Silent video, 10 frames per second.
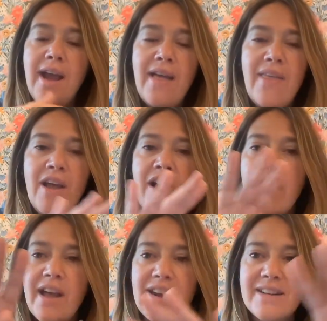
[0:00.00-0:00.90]
and they all
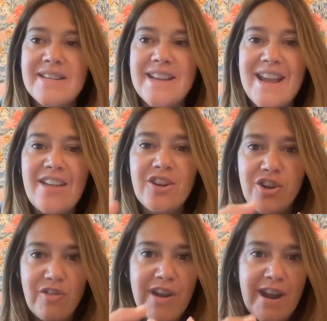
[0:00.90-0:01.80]
kind of together
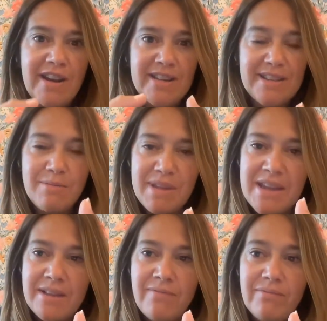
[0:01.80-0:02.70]
created
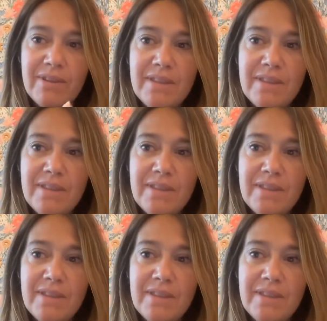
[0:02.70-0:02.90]
something,